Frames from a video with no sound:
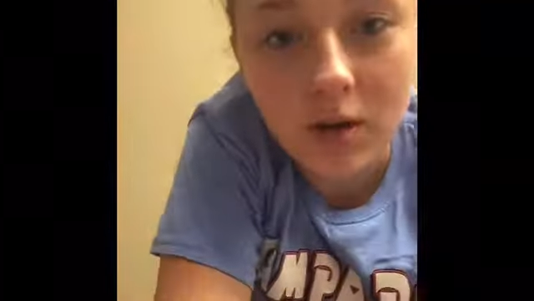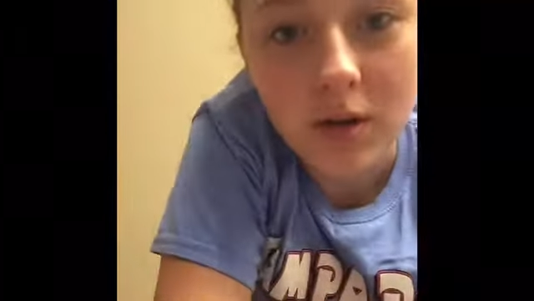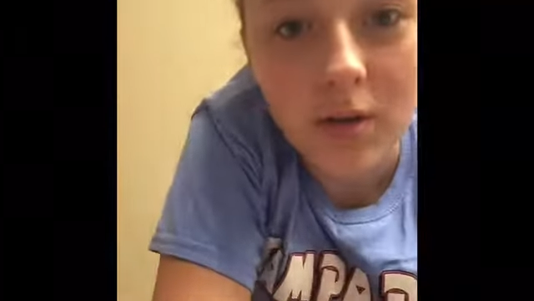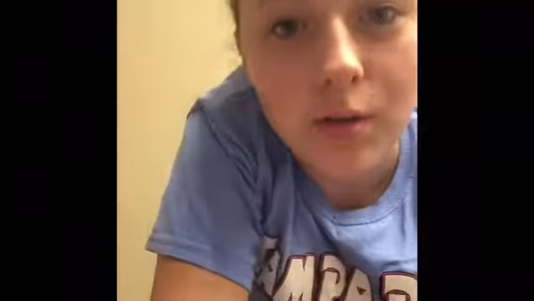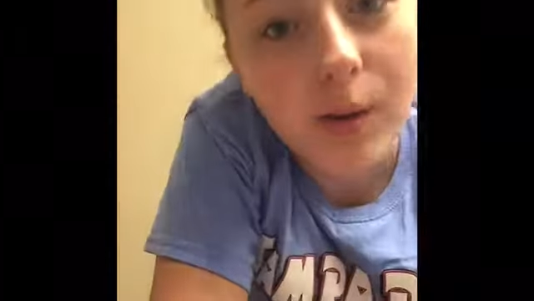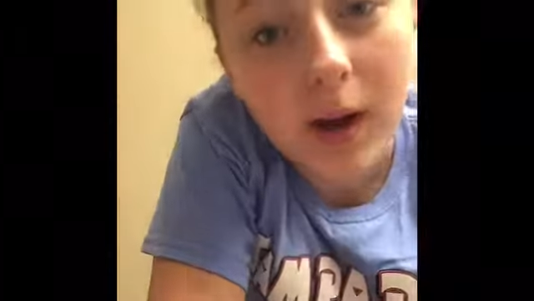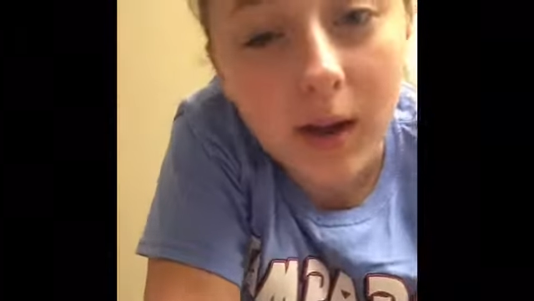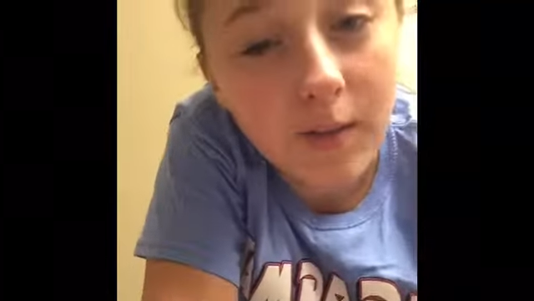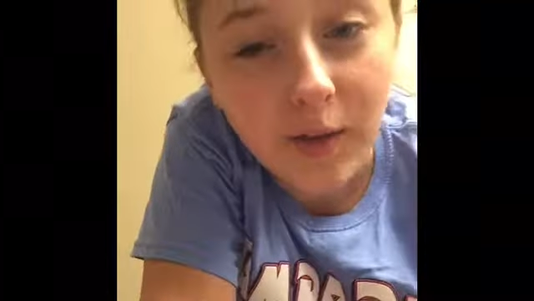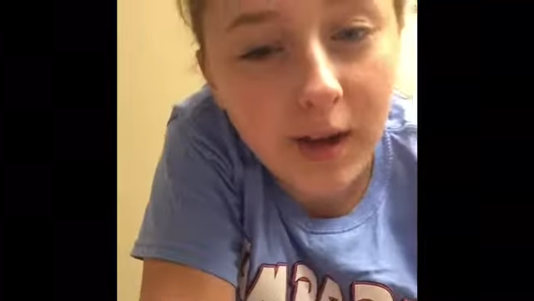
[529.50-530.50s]
you what I
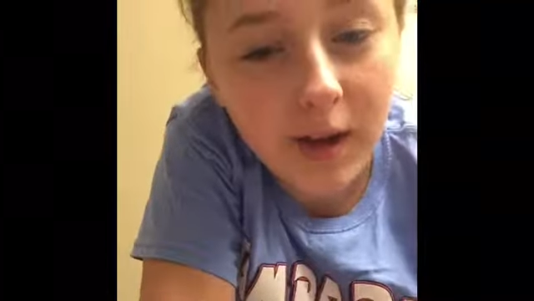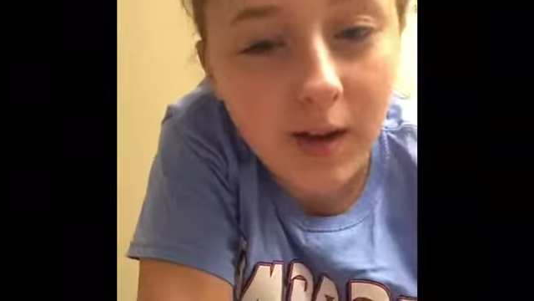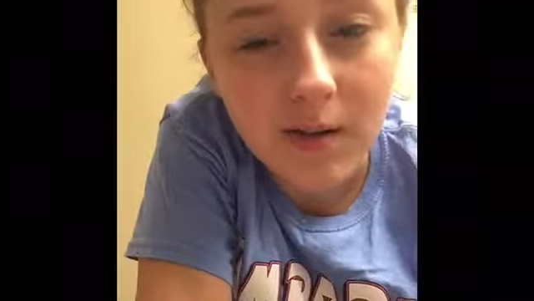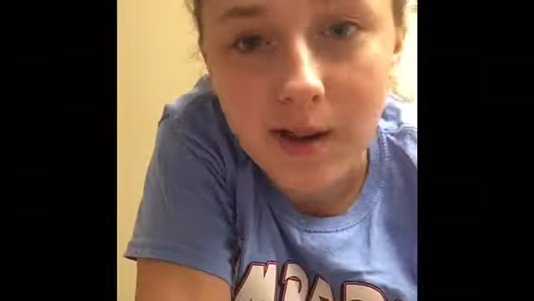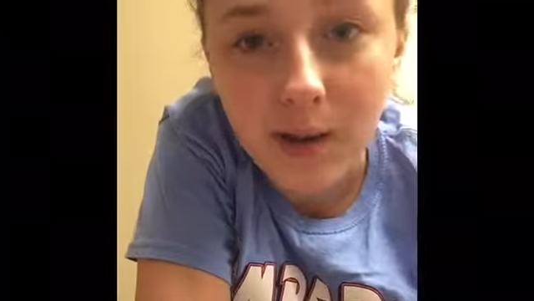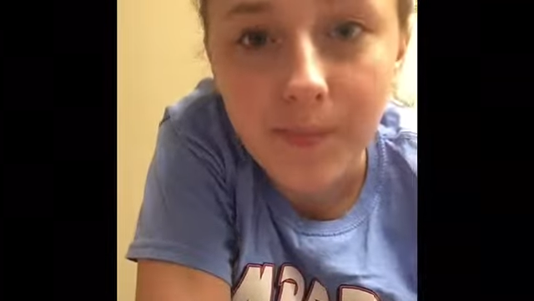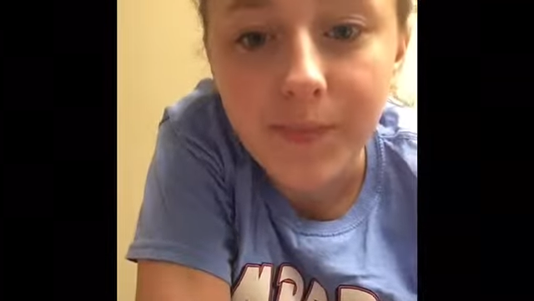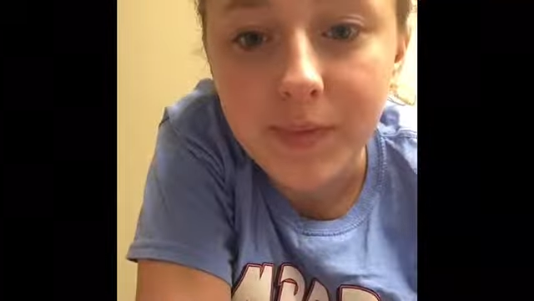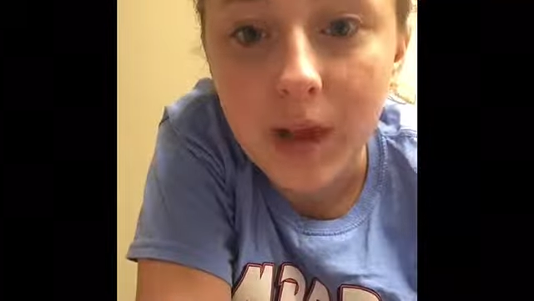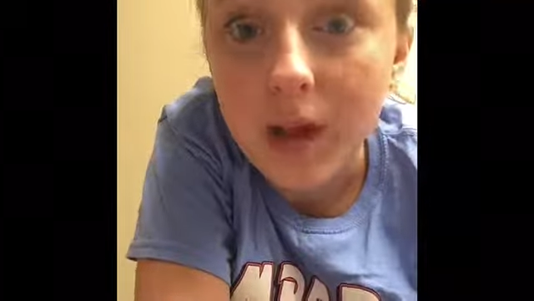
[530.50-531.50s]
can find. So,
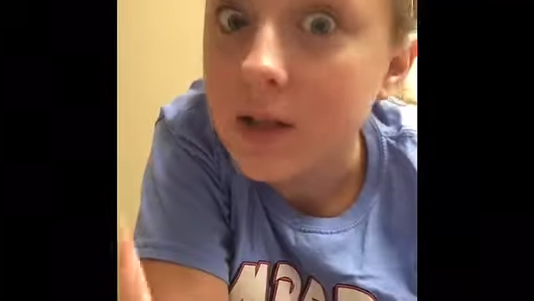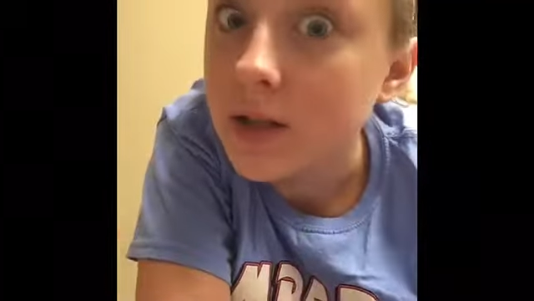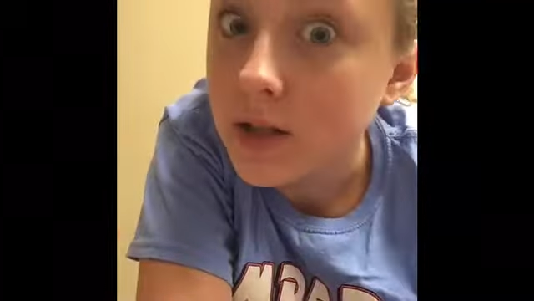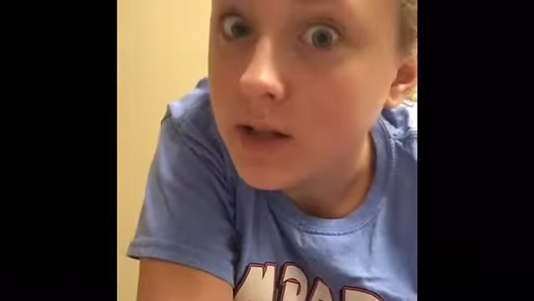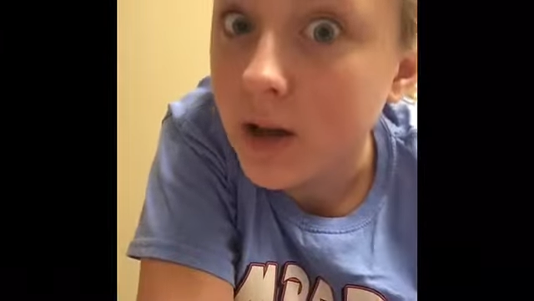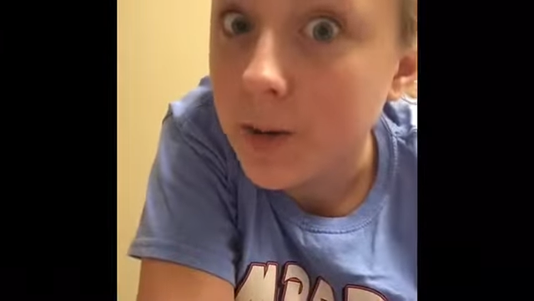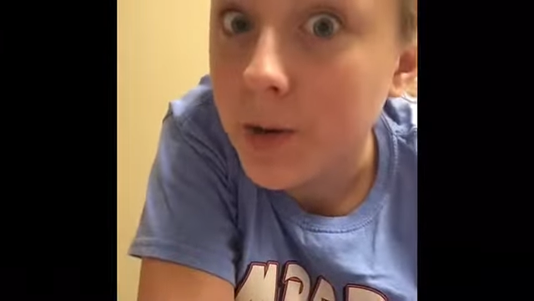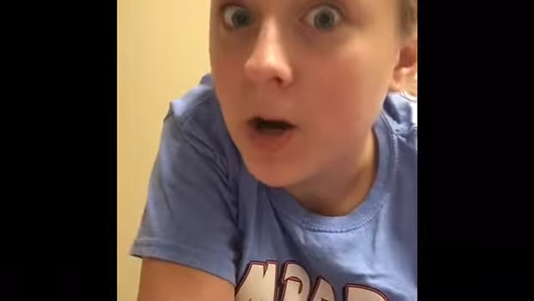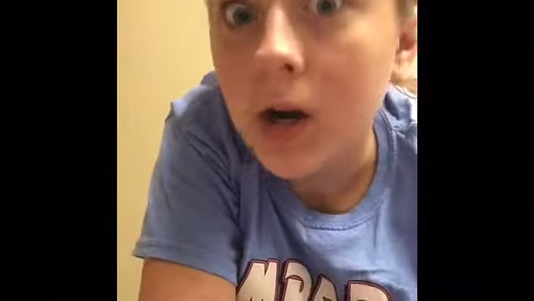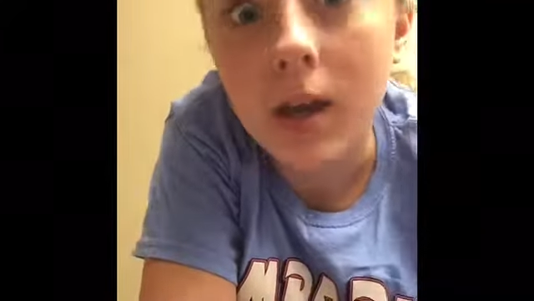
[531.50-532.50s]

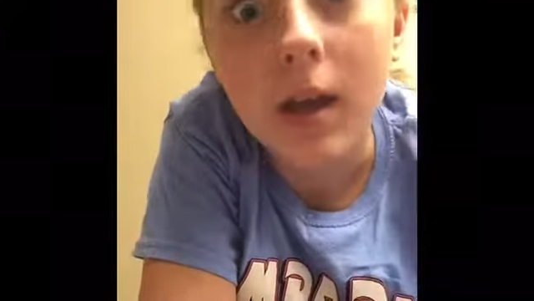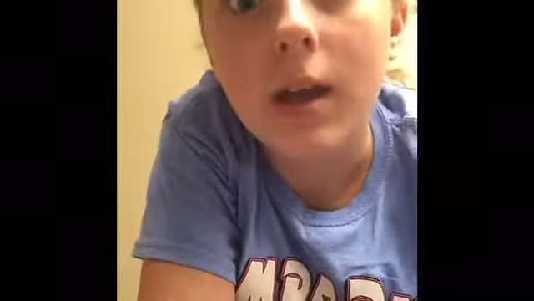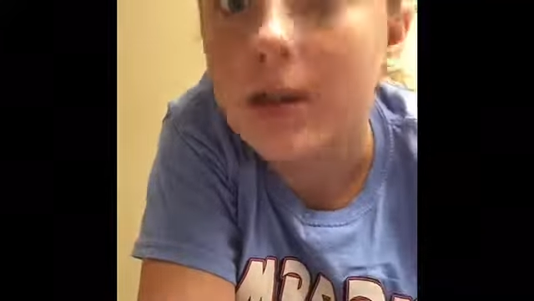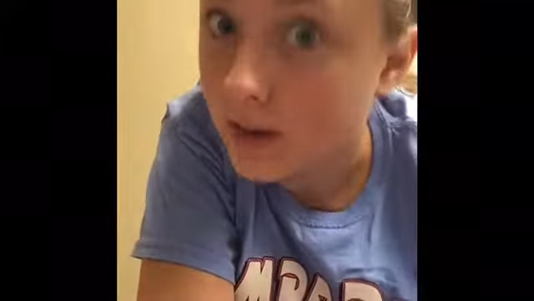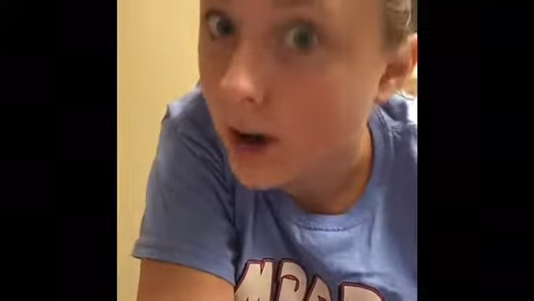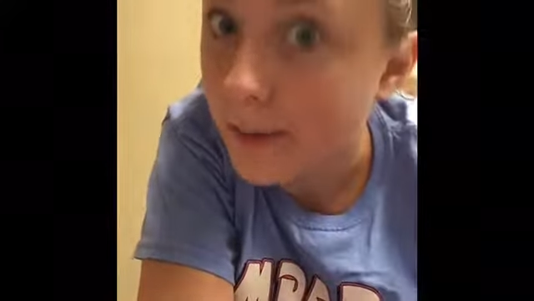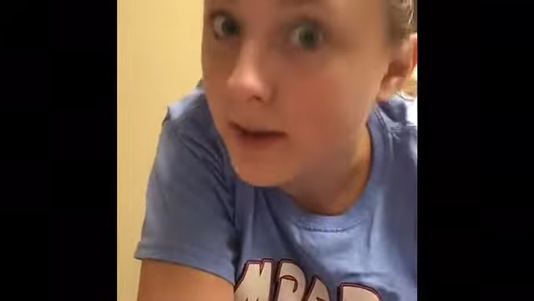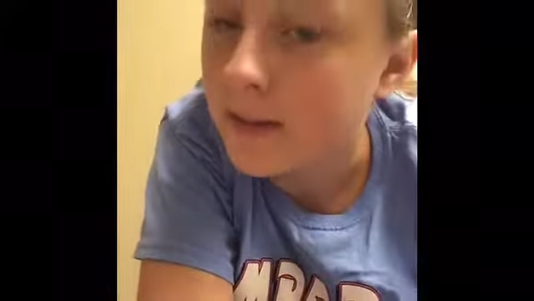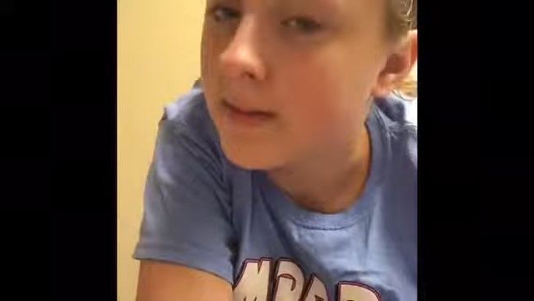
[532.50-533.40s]
disclaimer, it's coming.